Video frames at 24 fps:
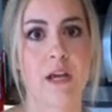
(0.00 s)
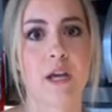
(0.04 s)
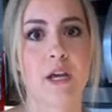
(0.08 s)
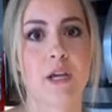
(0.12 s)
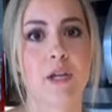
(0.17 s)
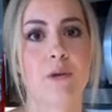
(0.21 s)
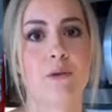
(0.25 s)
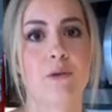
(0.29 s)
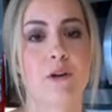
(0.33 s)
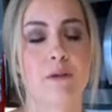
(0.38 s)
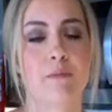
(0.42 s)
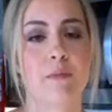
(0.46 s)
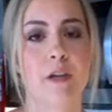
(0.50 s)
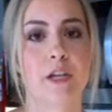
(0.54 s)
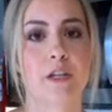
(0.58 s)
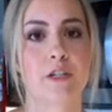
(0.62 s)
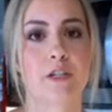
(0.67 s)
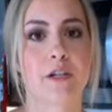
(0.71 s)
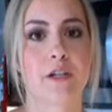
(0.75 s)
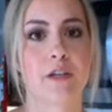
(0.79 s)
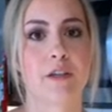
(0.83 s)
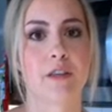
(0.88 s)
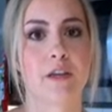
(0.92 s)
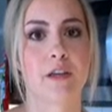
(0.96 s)
you want to make
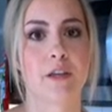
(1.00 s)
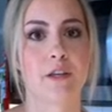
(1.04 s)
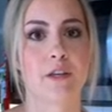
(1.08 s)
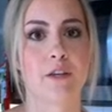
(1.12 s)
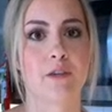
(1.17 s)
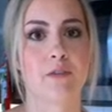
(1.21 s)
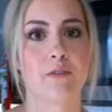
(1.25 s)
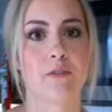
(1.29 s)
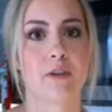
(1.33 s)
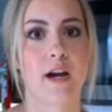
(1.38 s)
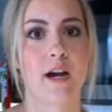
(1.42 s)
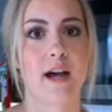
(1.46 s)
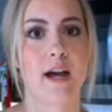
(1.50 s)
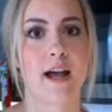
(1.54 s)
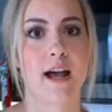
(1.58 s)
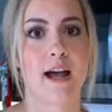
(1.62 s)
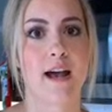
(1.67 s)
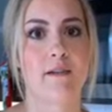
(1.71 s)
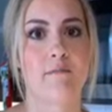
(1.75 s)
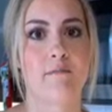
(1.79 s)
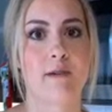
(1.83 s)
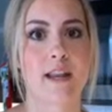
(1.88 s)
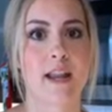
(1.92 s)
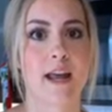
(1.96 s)
sure that you've got
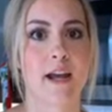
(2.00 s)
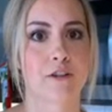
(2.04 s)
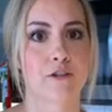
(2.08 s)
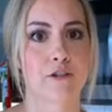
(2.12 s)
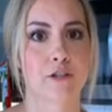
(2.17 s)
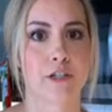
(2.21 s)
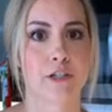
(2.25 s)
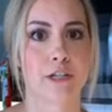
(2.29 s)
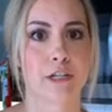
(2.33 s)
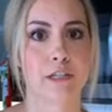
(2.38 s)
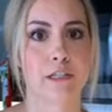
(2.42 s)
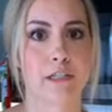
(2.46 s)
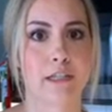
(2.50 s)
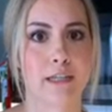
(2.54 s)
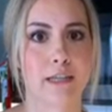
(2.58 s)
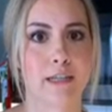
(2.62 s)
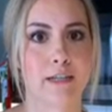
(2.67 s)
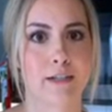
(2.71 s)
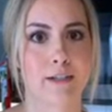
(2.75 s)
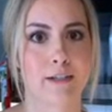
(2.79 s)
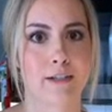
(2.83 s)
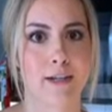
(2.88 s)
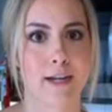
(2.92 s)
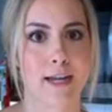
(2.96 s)
an extra good clean
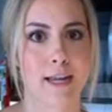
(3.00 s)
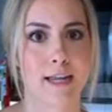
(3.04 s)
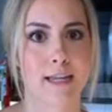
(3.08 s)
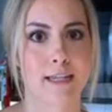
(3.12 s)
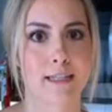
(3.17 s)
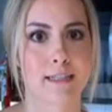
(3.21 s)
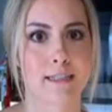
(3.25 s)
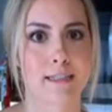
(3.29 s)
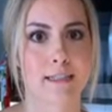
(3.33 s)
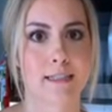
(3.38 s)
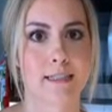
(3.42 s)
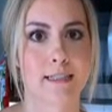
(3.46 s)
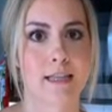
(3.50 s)
on your hands.